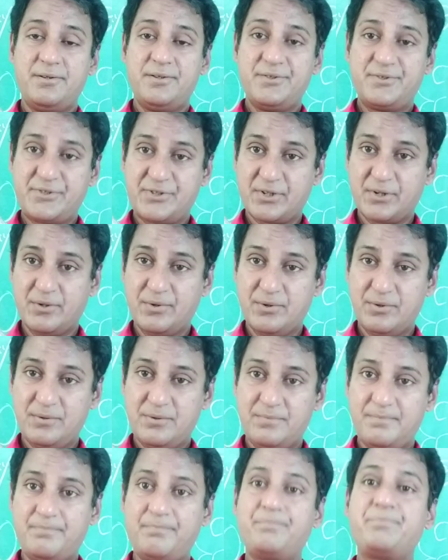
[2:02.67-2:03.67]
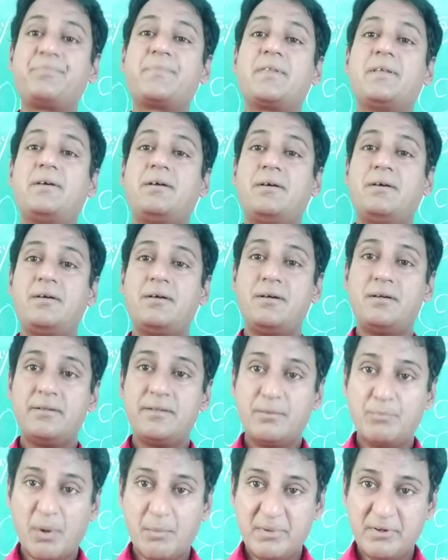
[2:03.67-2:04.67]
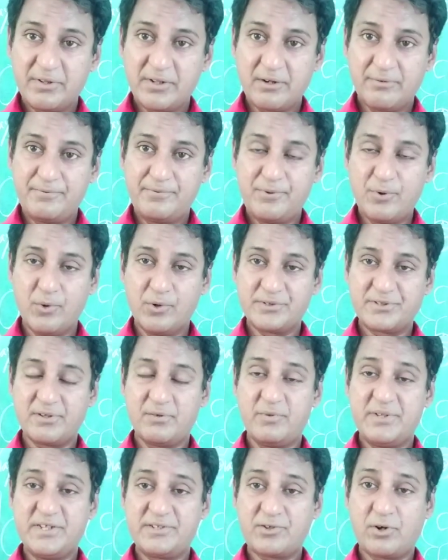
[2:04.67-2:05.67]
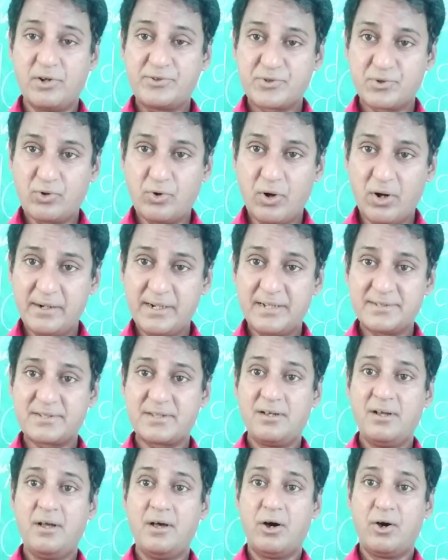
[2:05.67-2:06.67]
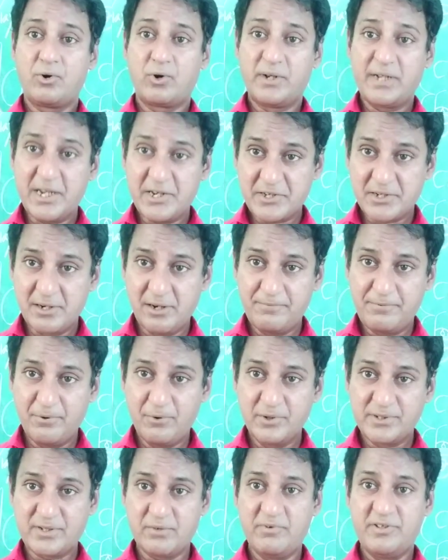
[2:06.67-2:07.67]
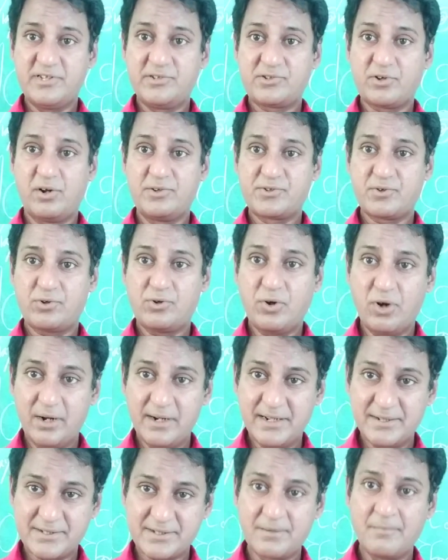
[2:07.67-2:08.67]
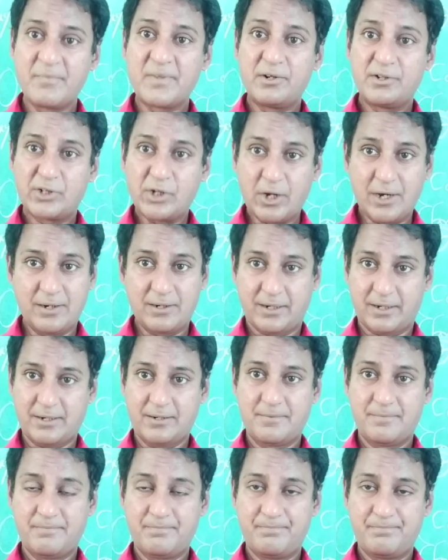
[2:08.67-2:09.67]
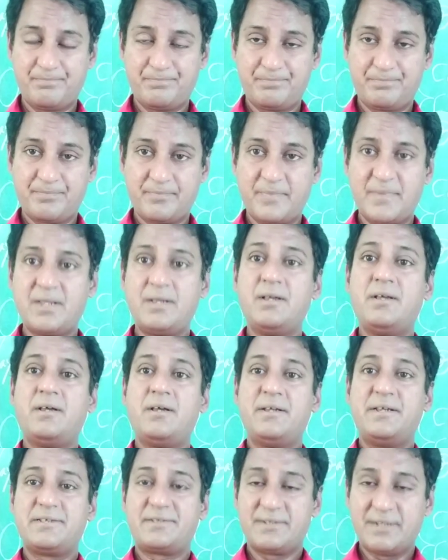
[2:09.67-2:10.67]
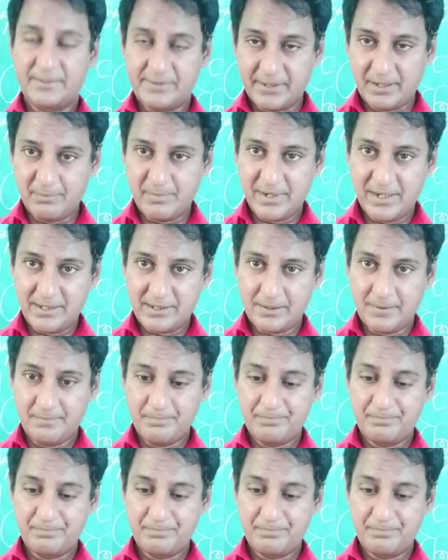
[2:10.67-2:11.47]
So the moment of force, which is also called as rotational force, which is also called as torque, is nothing but